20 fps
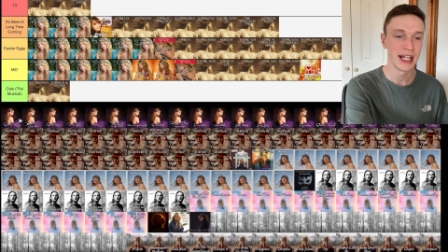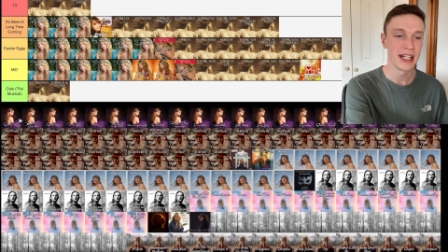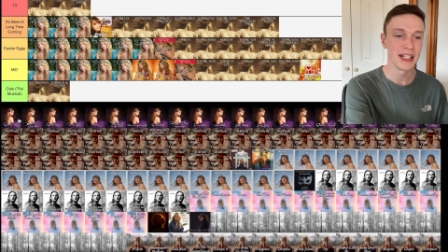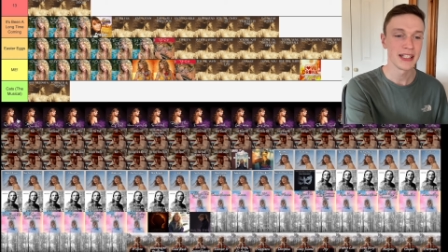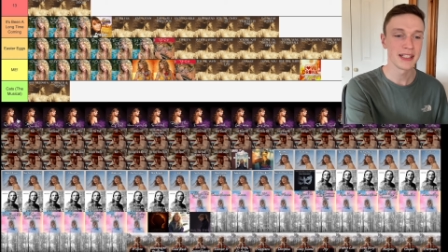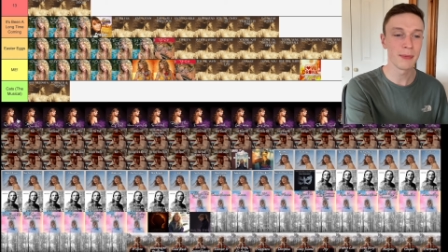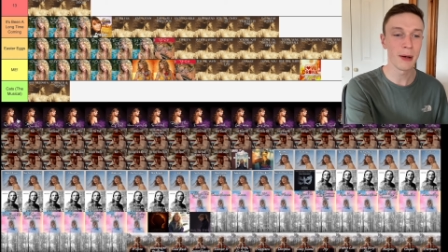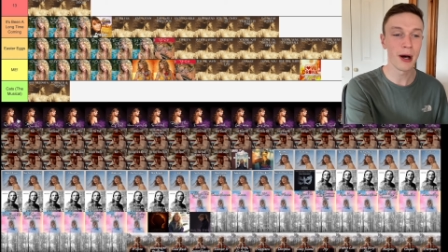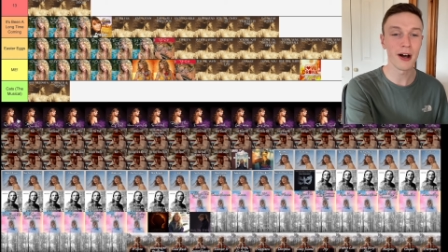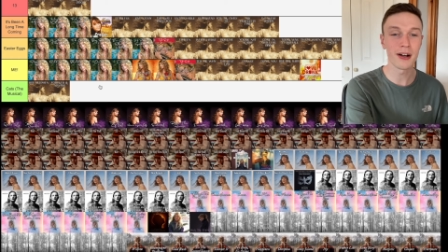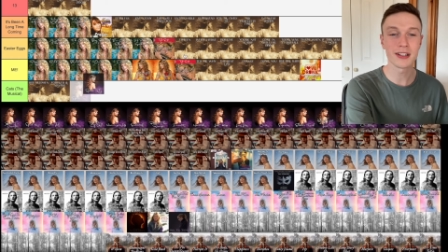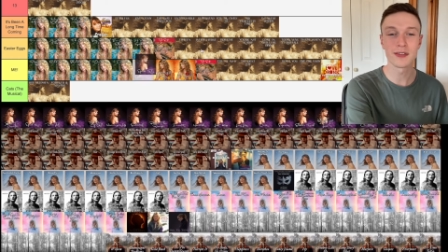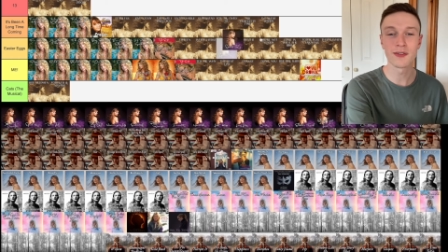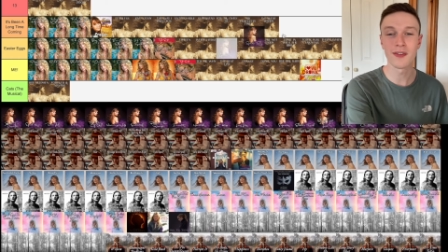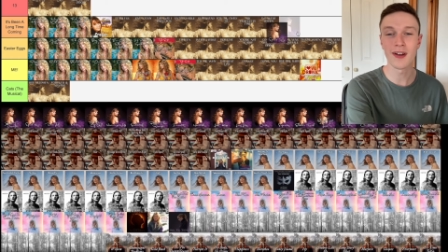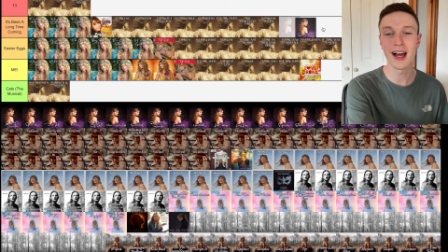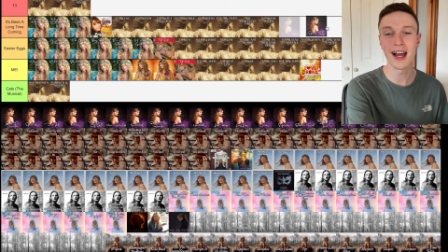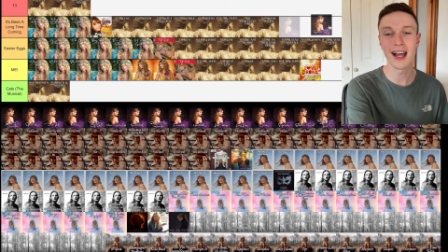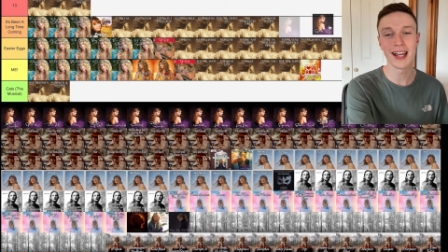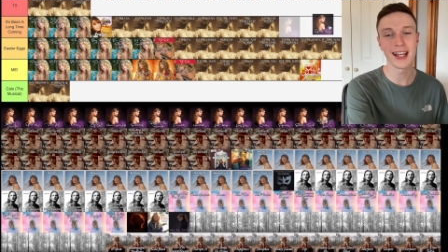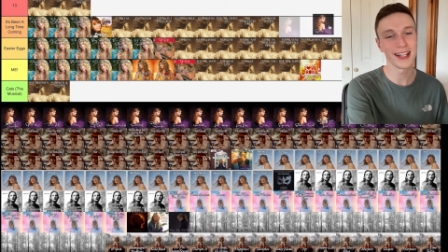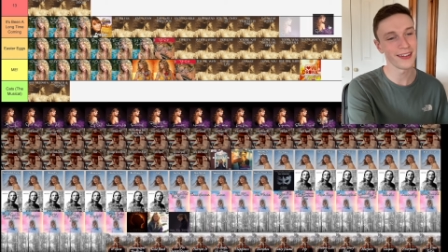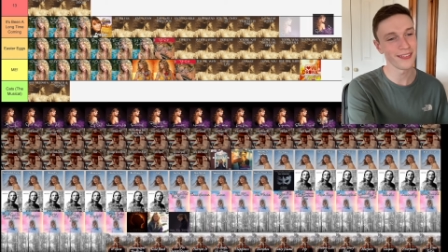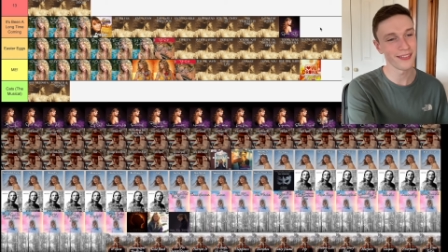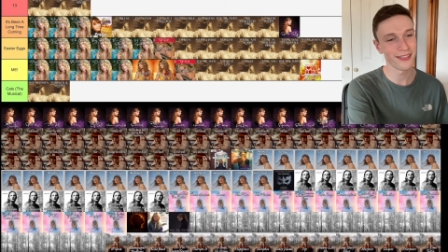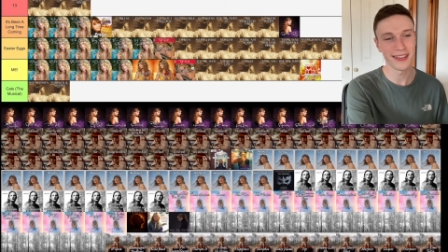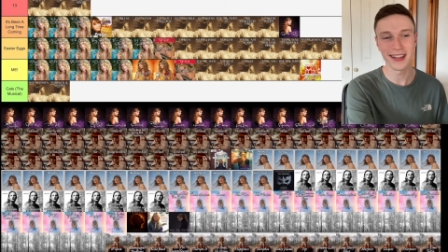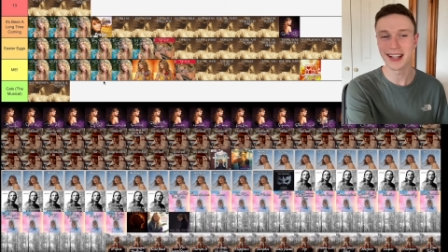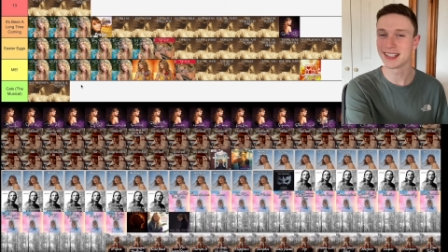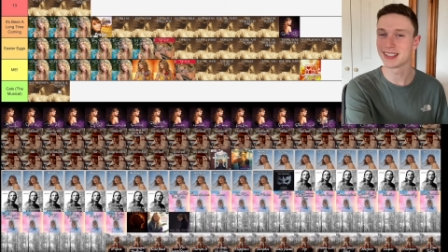Sparks Fly,
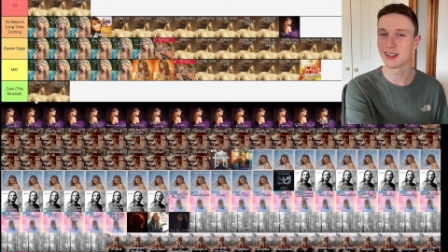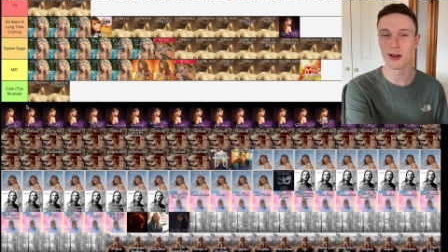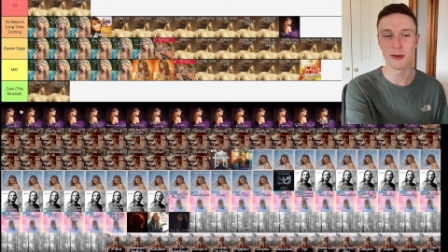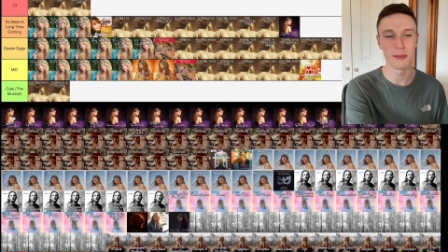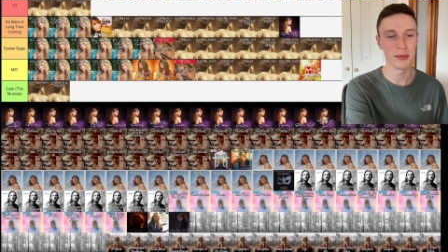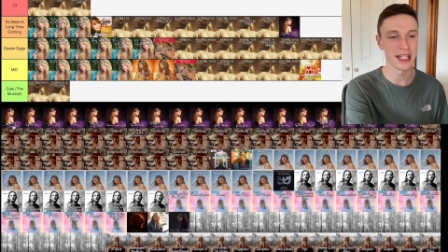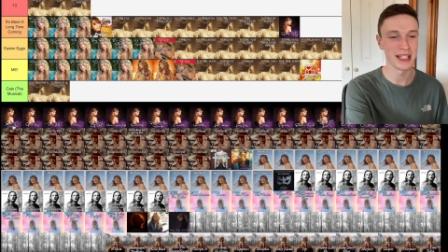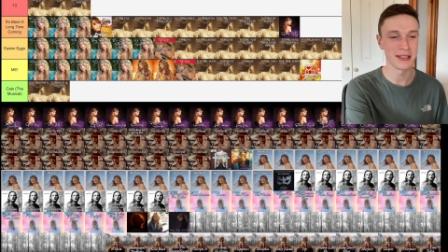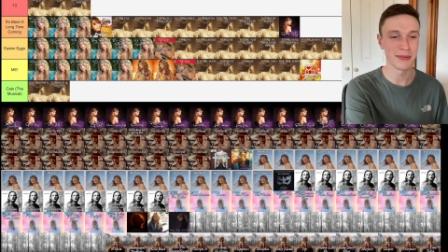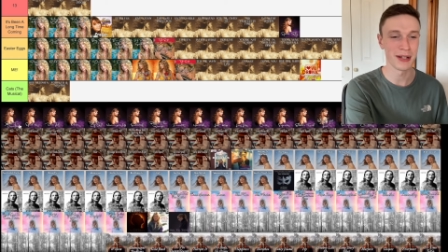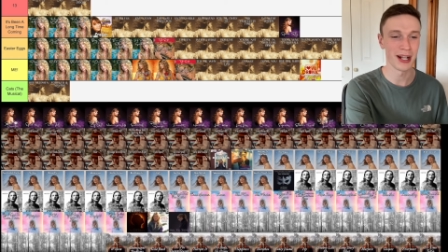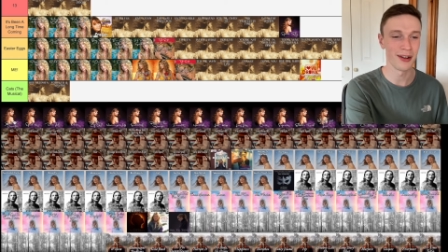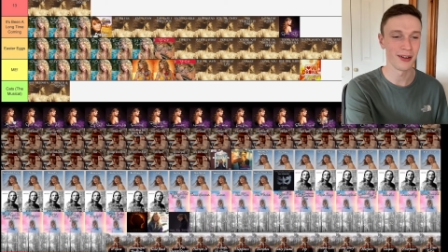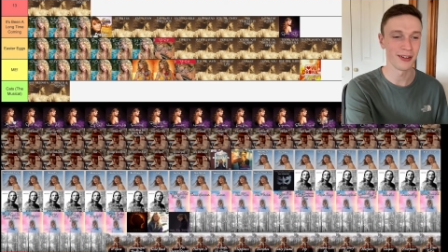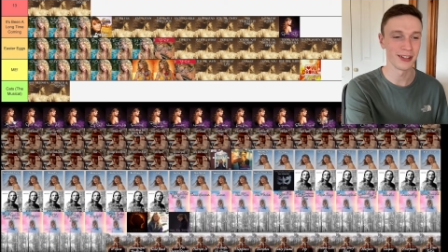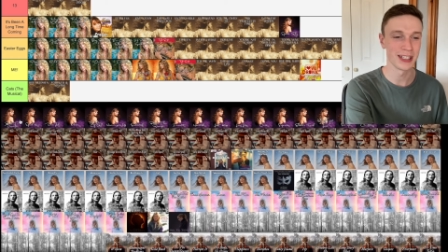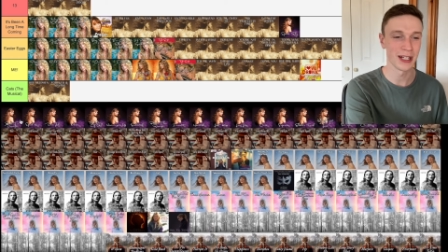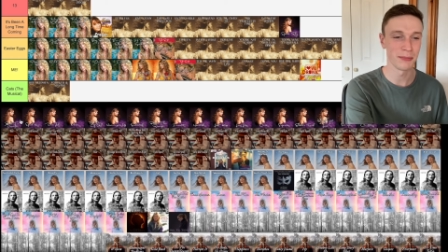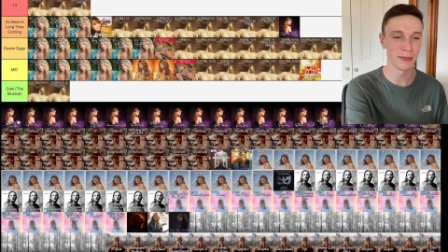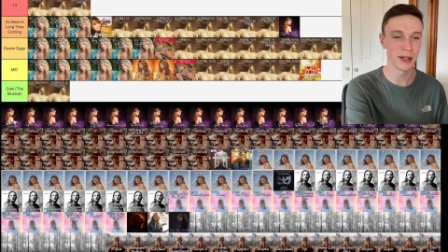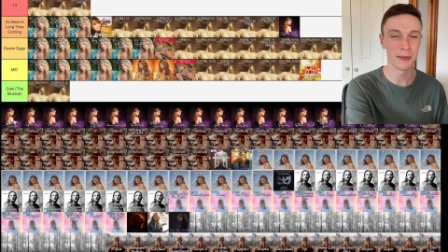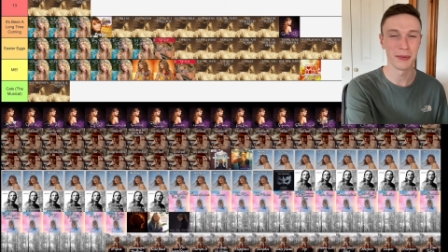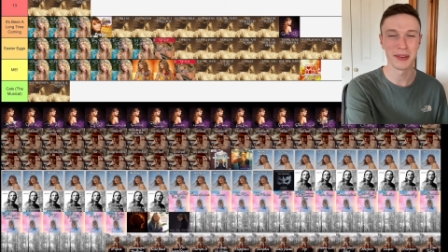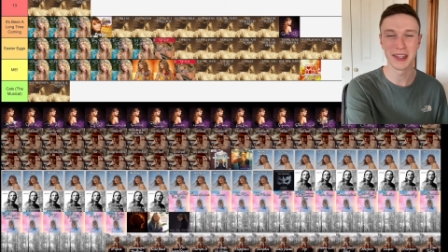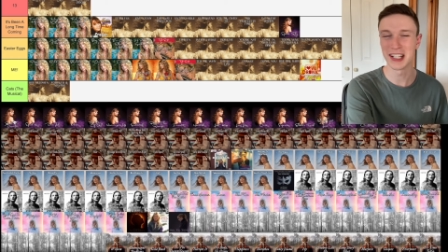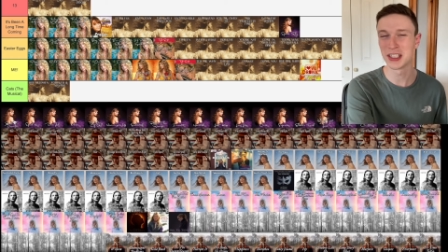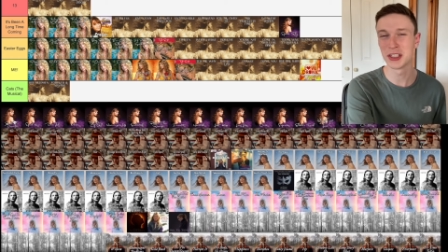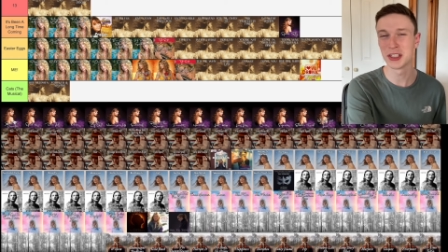that's got to be, it's been a long time coming. That